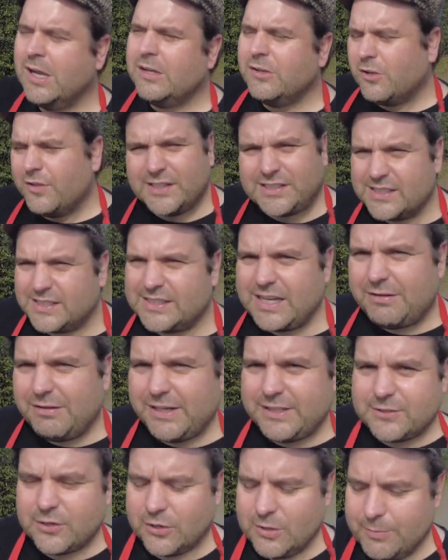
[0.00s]
Not
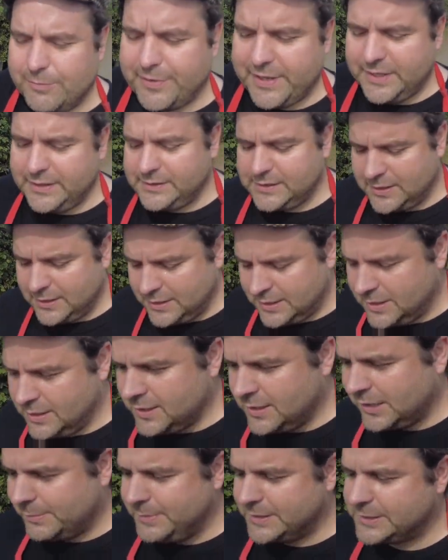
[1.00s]
necessarily Tottenham fans.
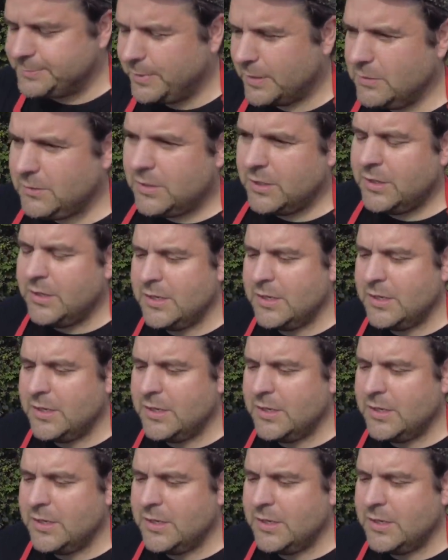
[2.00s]
I misspoke.